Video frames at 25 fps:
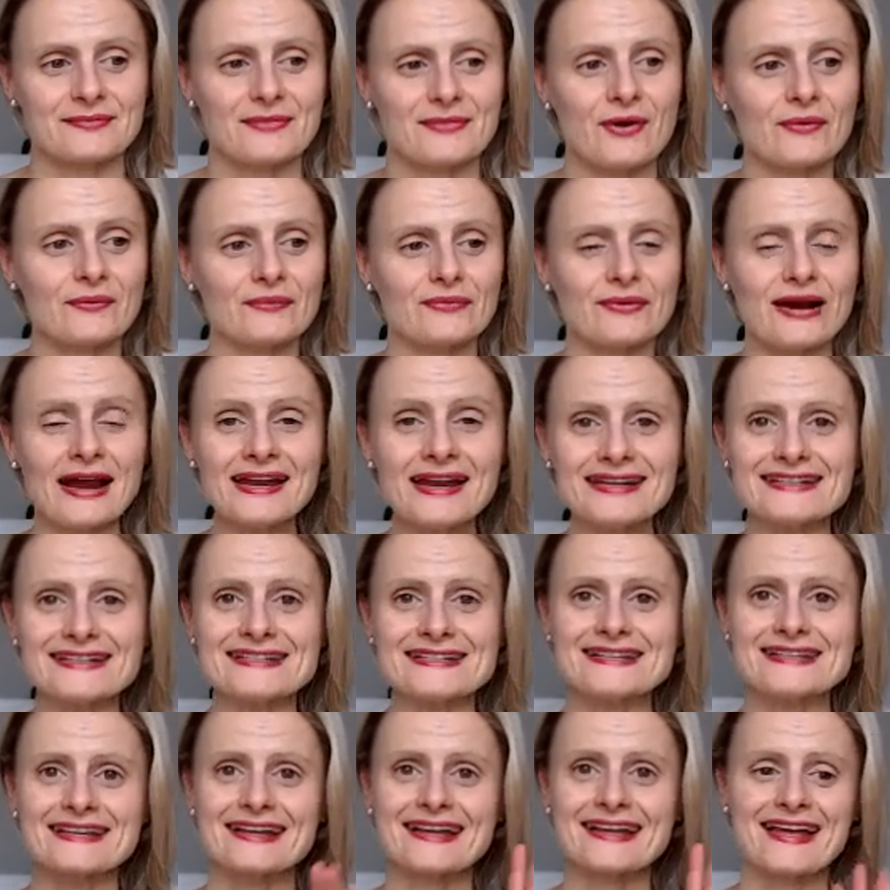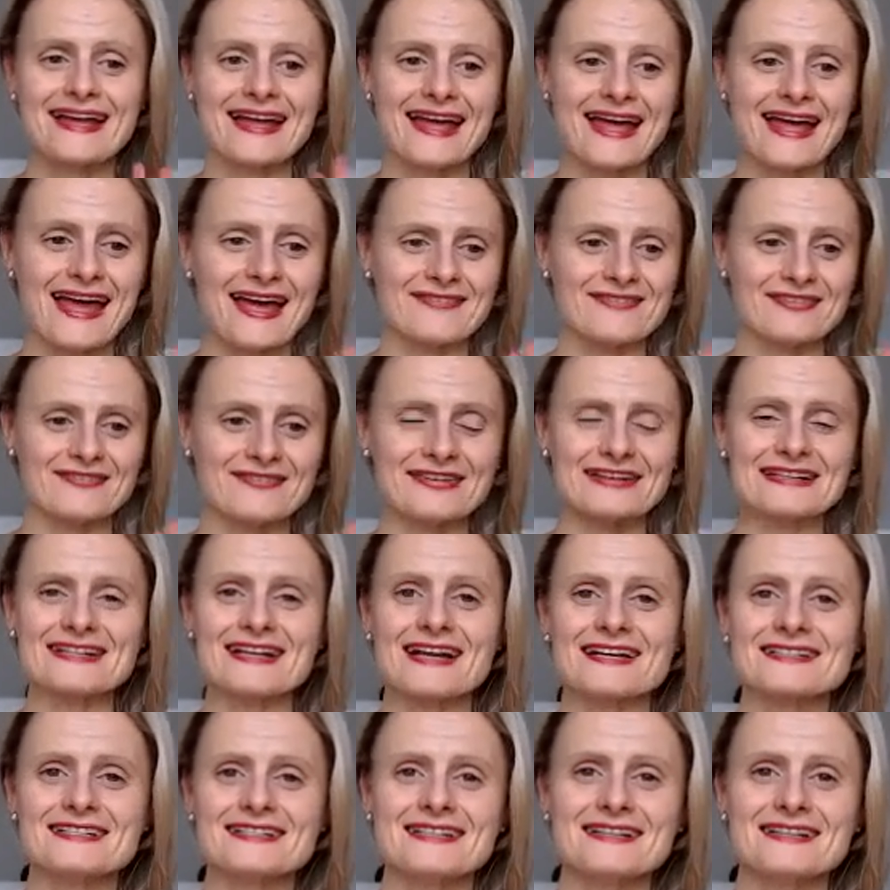All right. Have a
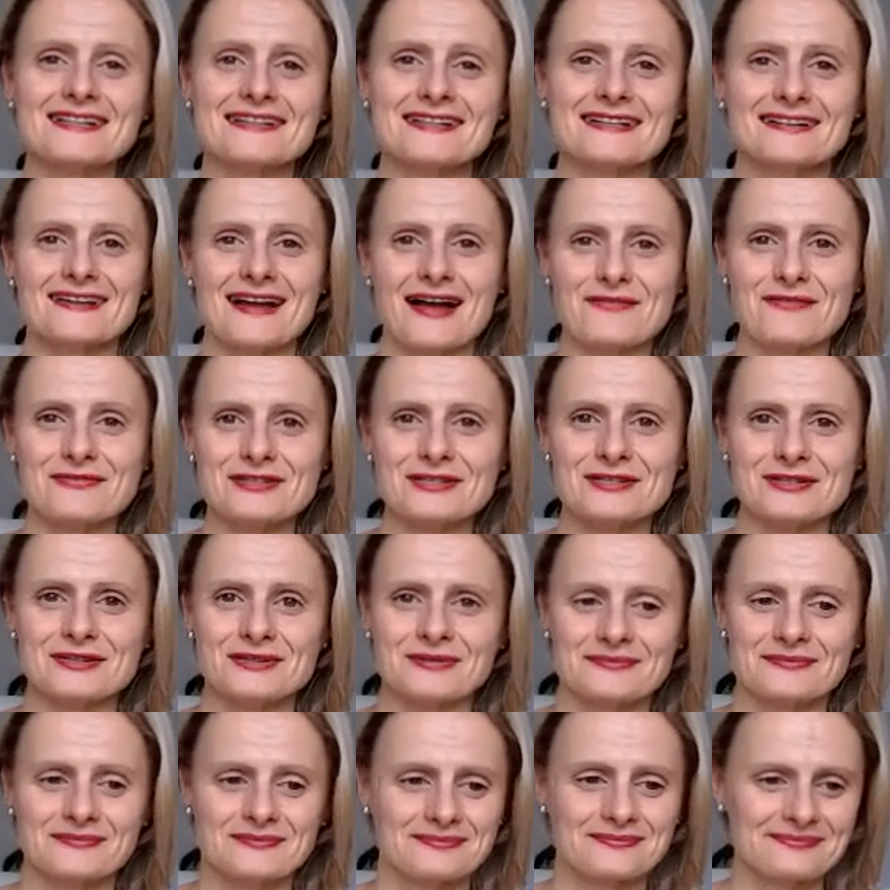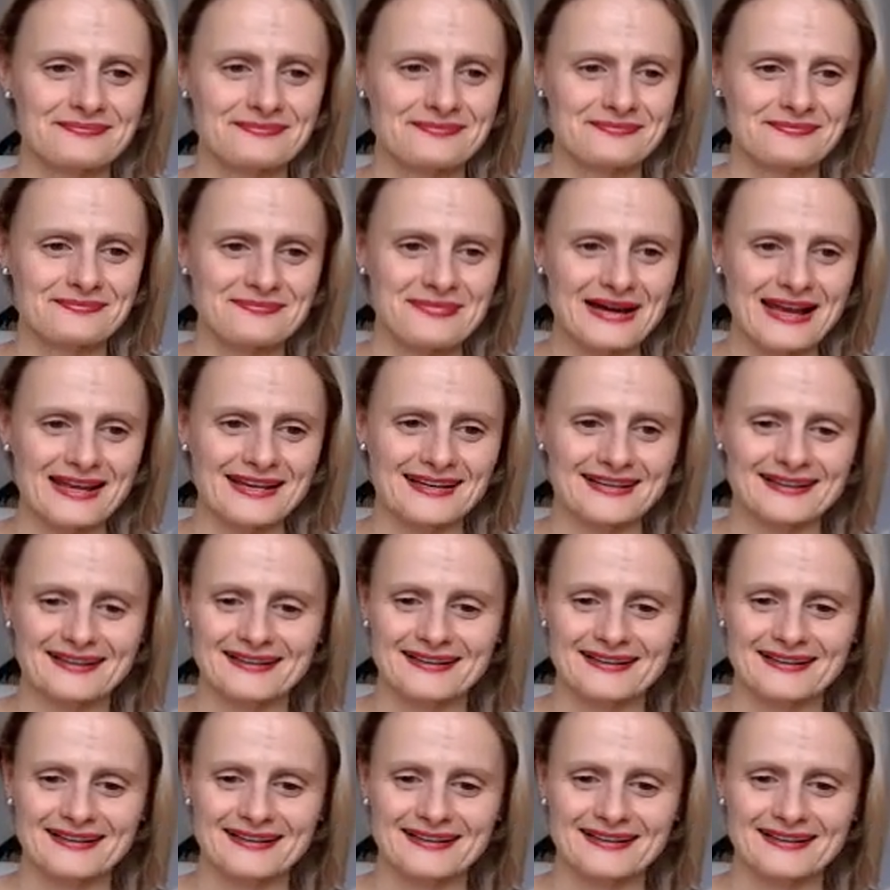fantastic afternoon. Bye.